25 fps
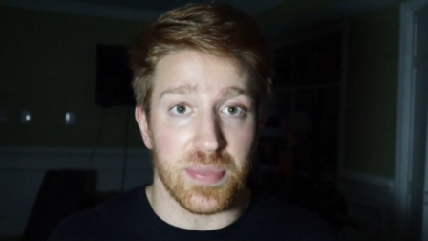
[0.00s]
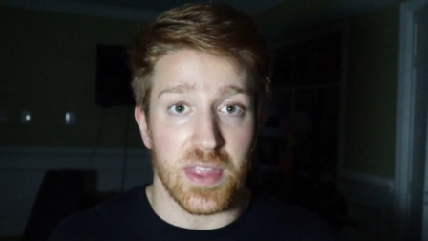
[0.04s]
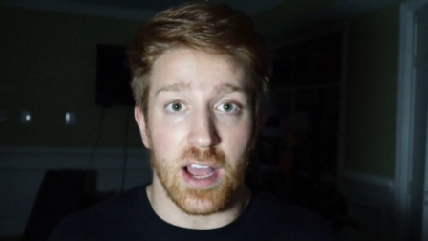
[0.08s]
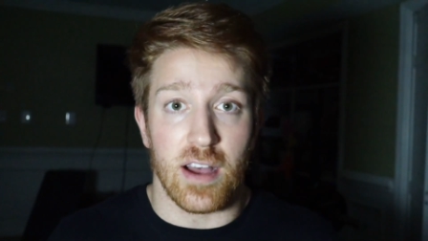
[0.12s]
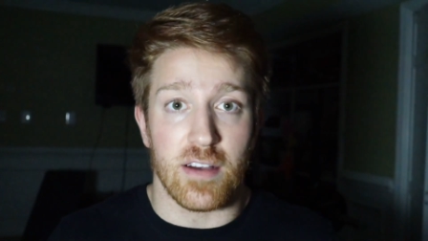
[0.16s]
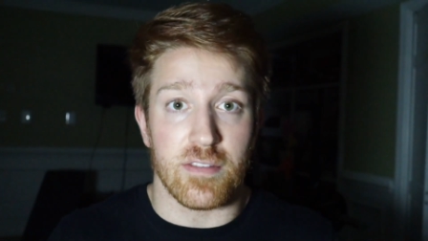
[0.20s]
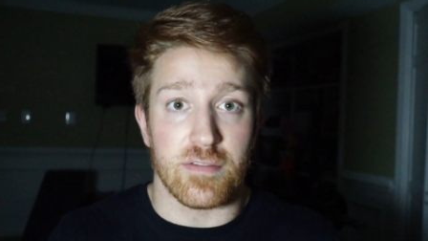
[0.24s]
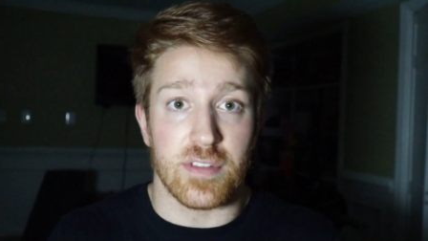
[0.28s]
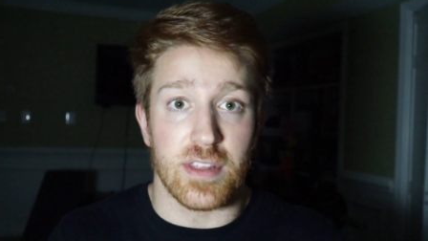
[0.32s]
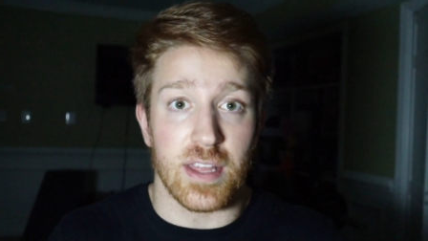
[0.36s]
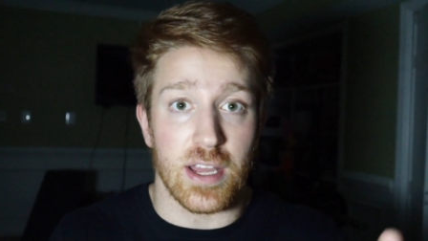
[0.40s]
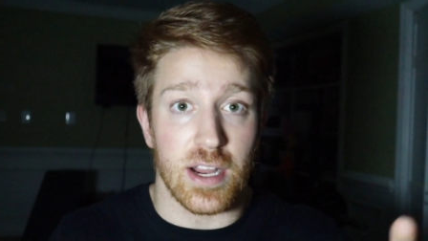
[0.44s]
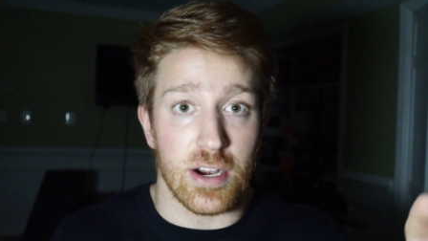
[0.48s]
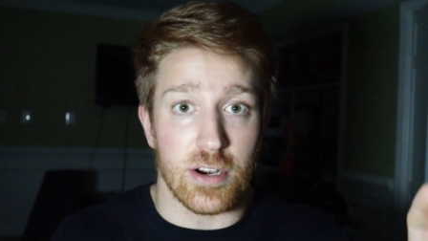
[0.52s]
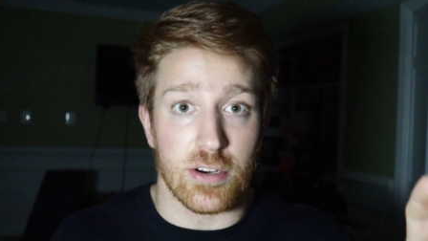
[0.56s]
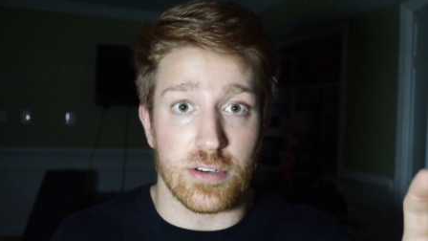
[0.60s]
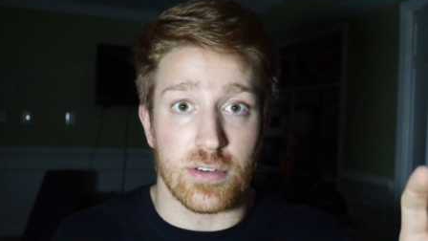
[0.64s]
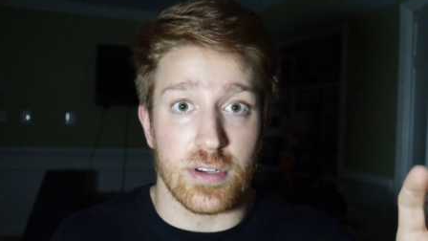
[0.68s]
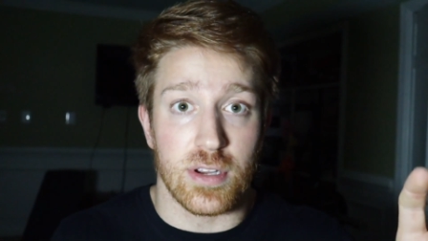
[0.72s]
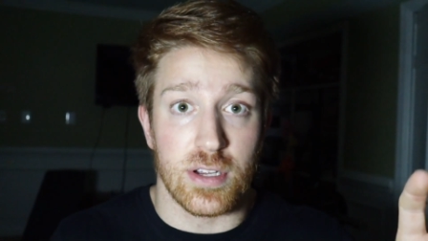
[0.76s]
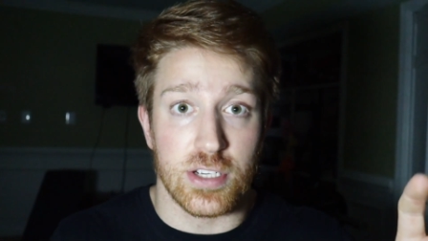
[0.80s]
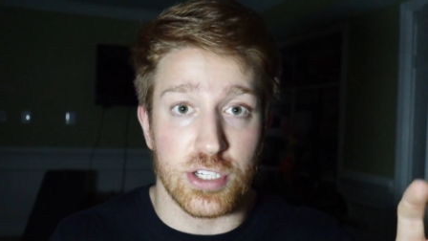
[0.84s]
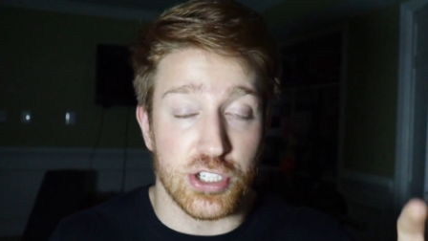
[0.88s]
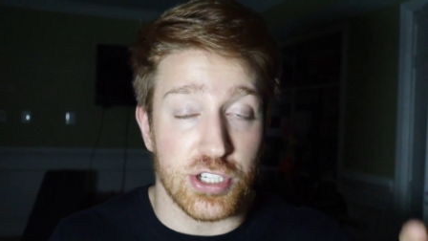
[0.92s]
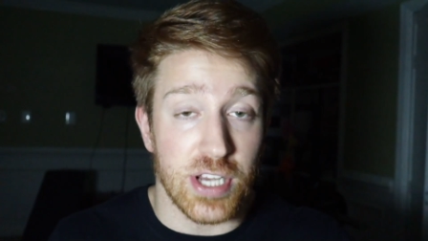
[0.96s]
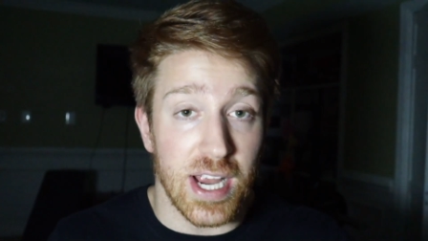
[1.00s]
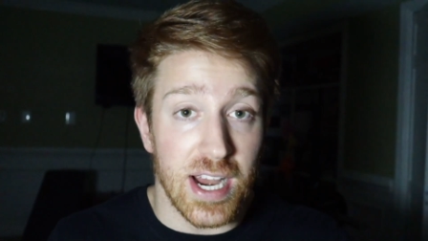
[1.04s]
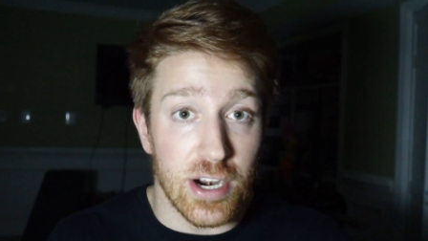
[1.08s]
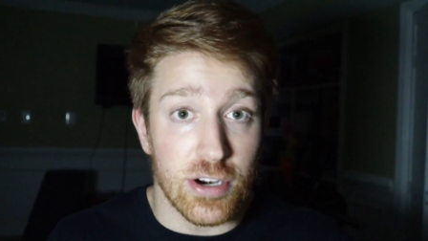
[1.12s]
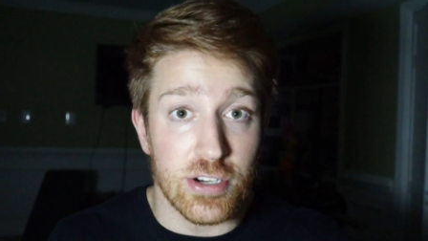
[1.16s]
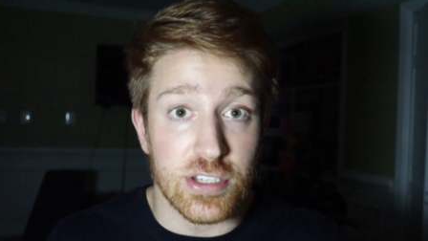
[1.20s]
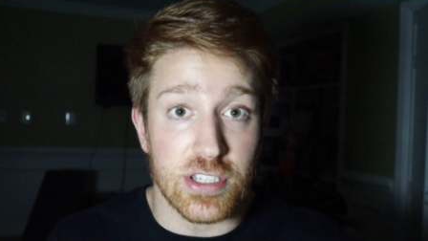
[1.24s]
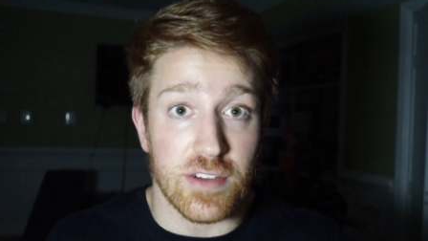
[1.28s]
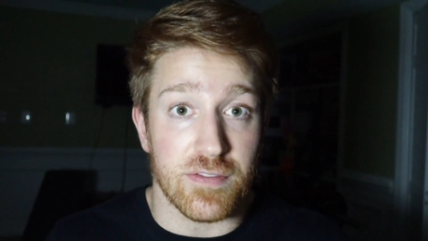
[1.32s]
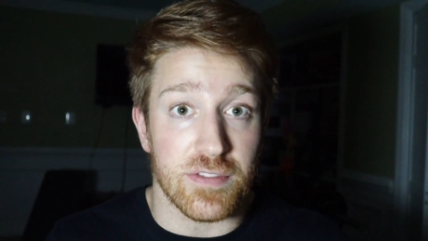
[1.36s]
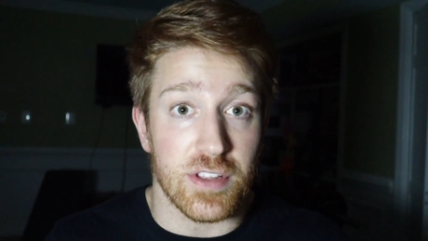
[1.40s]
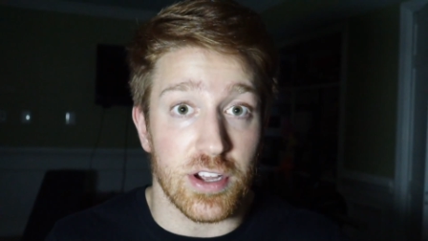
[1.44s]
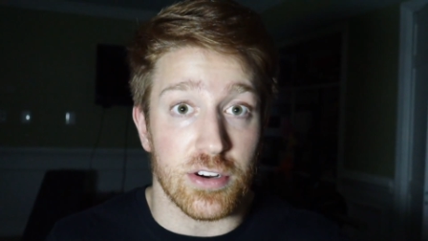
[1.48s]
of their
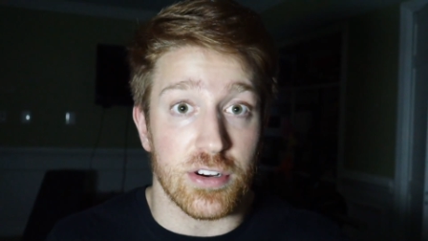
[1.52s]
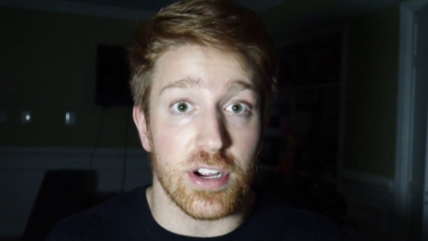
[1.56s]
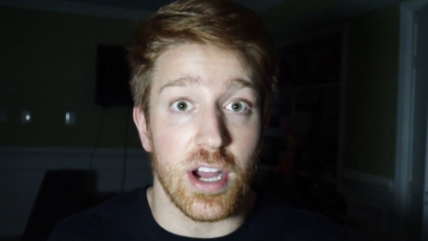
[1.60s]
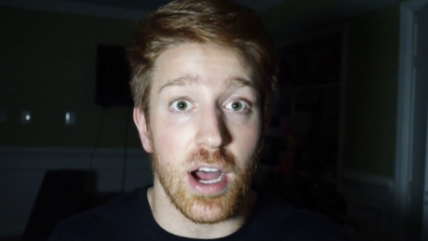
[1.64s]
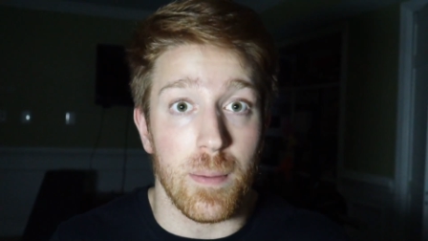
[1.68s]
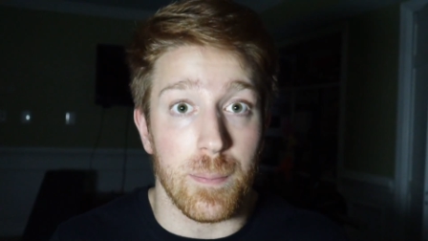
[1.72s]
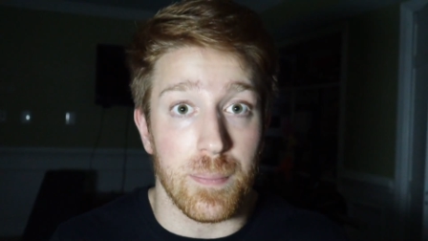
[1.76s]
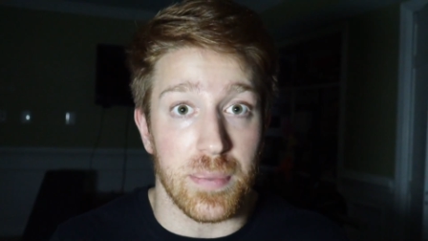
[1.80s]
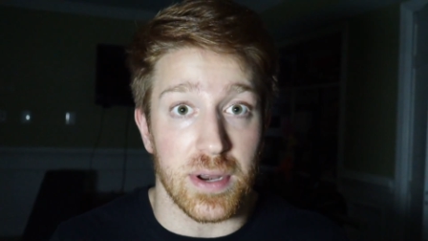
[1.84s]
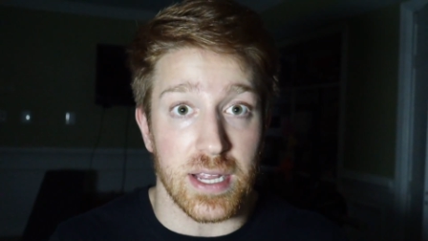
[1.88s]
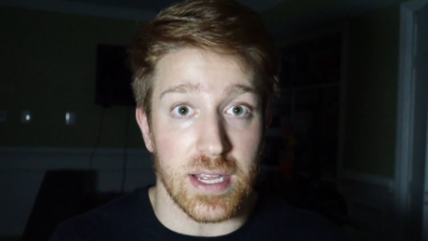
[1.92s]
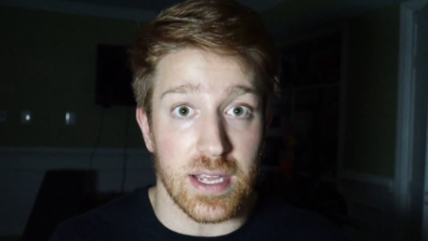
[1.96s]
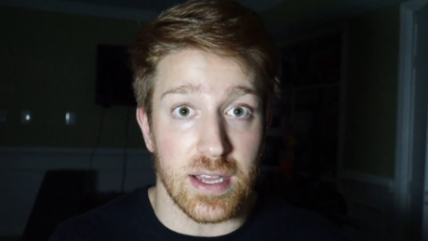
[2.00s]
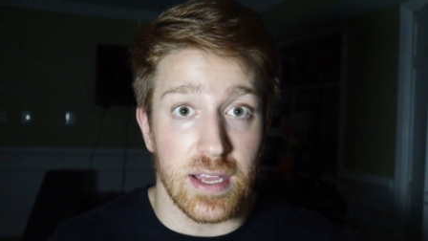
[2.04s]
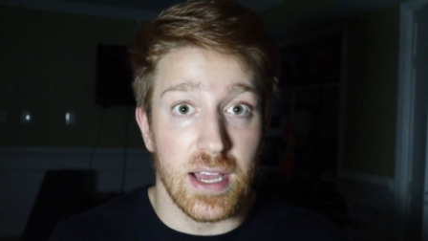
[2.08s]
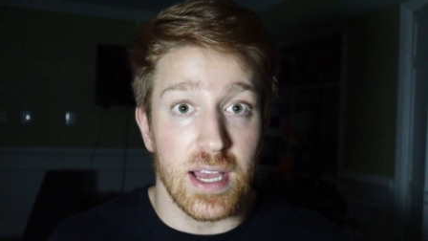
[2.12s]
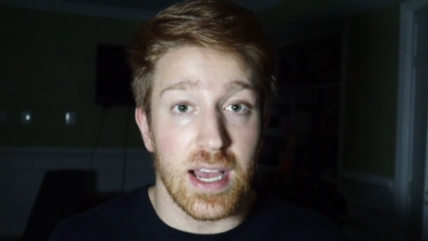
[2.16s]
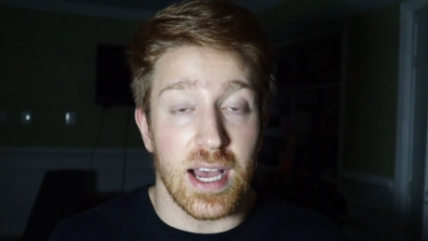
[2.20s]
shares of their company.